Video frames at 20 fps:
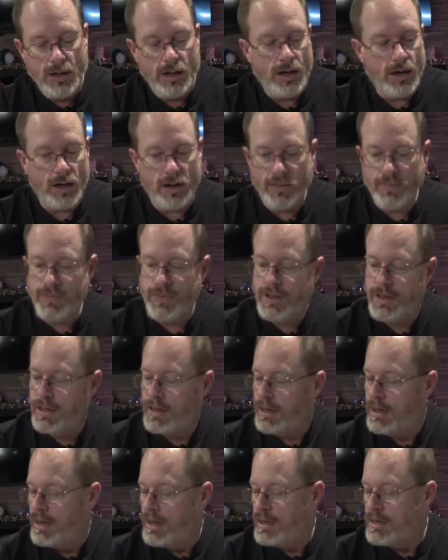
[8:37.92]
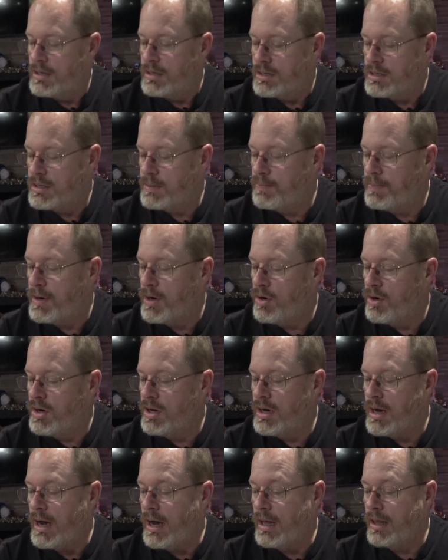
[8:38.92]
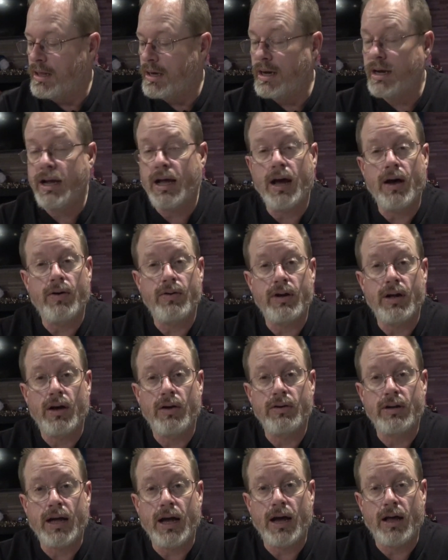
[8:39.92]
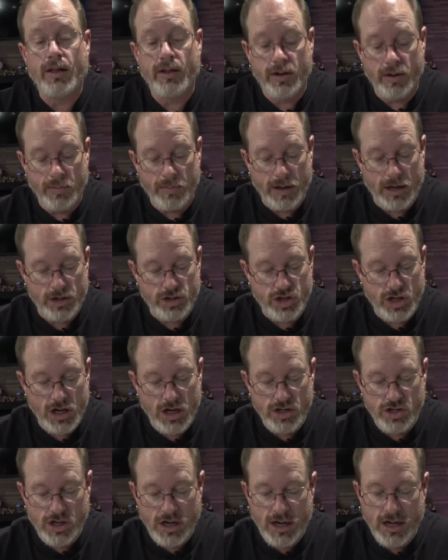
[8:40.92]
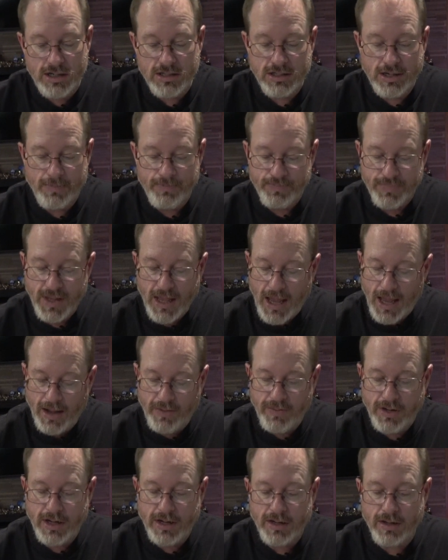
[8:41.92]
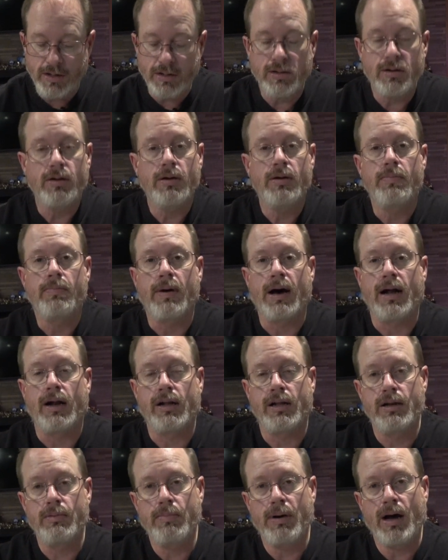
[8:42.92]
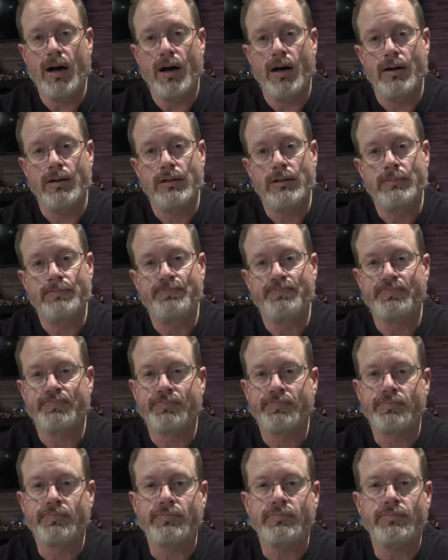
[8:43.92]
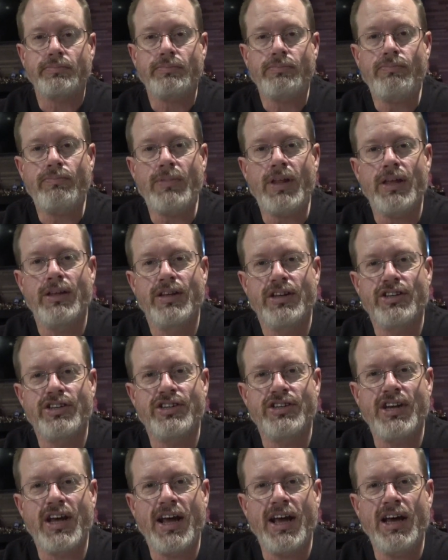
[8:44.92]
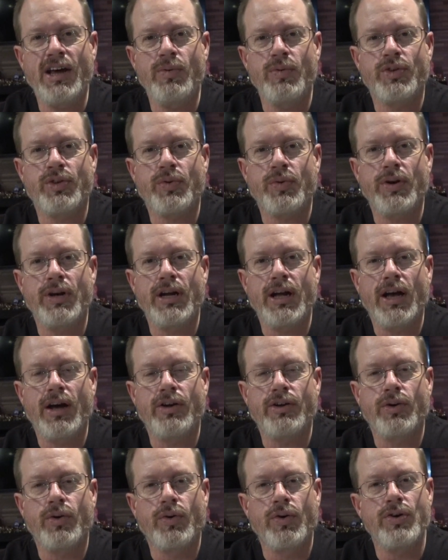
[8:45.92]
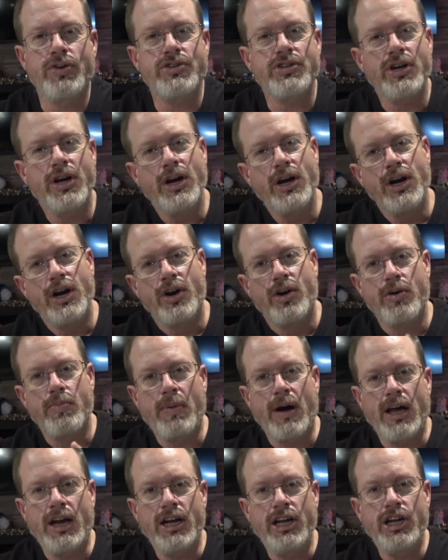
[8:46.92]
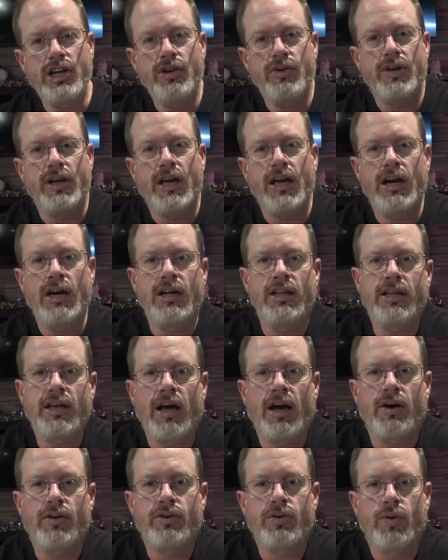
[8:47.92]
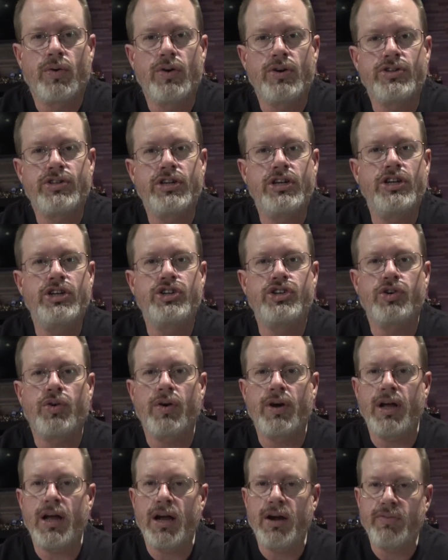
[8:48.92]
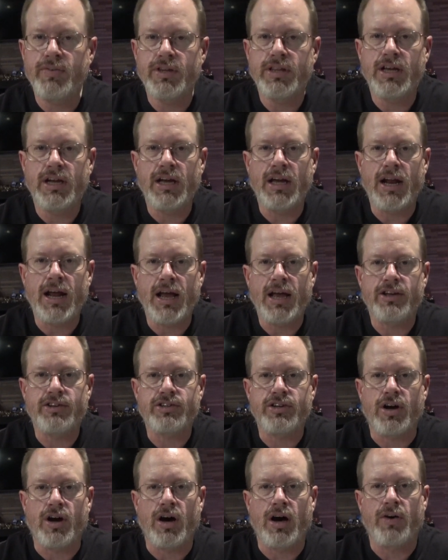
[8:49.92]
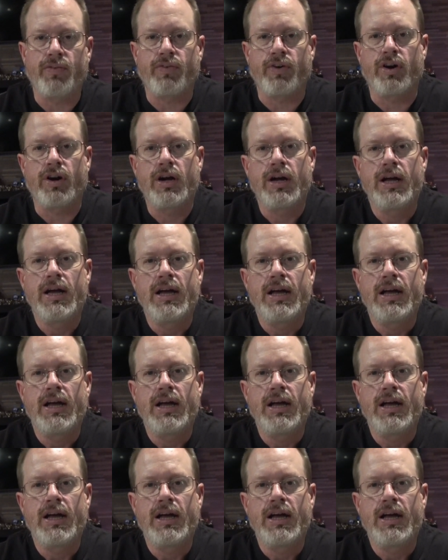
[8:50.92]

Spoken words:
of the Spirited Holiday Countdown Calendar by JJ's Heaven Hill, bottled in bond. This is Dan with 3D Outdoors, reminding you to get into the outdoors and enjoy everything it has to offer.